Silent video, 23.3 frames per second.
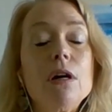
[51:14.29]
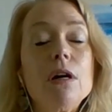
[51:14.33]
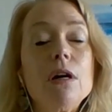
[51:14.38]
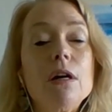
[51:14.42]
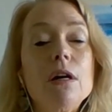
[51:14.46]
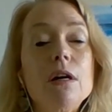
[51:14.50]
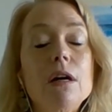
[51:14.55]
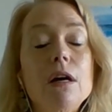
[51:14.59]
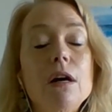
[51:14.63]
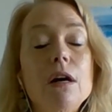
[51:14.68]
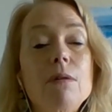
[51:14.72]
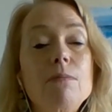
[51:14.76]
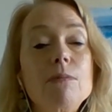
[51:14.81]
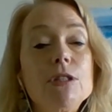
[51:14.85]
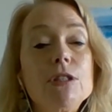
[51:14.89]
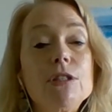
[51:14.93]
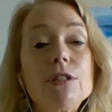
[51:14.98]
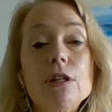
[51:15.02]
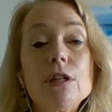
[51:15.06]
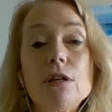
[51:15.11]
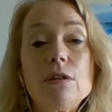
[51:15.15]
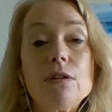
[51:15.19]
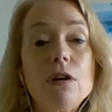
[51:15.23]
Uh,
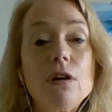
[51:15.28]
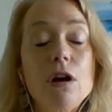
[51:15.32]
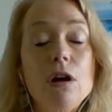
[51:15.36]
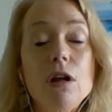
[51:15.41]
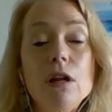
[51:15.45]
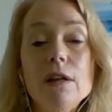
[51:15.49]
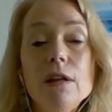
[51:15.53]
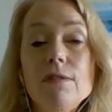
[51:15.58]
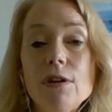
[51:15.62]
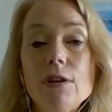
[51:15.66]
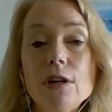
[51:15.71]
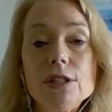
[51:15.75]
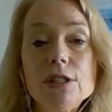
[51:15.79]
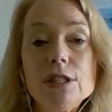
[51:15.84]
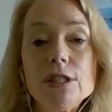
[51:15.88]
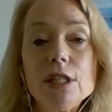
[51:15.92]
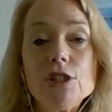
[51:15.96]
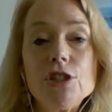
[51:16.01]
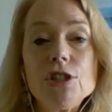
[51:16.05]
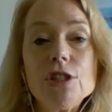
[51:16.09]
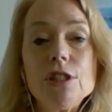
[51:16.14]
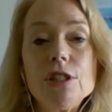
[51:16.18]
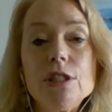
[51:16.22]
almost all of our
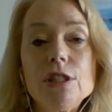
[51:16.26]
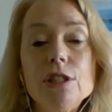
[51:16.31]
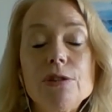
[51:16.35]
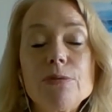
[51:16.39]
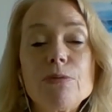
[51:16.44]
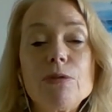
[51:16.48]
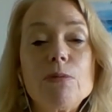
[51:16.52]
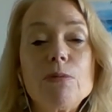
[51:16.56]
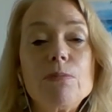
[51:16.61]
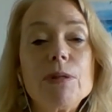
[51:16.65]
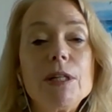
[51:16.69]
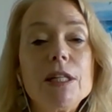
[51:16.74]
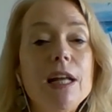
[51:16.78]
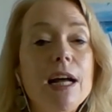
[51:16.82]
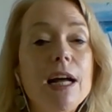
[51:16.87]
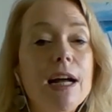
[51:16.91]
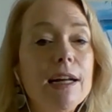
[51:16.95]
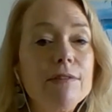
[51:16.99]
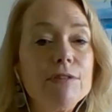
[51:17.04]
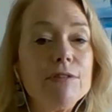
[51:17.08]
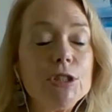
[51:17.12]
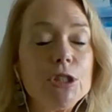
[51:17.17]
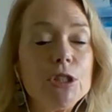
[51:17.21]
sessions will be
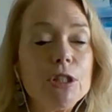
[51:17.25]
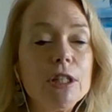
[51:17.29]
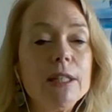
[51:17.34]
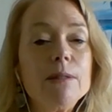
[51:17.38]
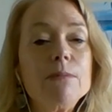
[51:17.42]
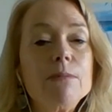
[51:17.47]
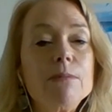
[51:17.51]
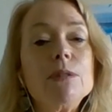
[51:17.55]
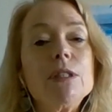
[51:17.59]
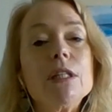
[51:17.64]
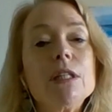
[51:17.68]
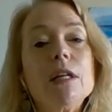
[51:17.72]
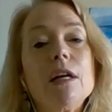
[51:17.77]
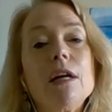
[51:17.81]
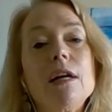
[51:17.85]
live streamed,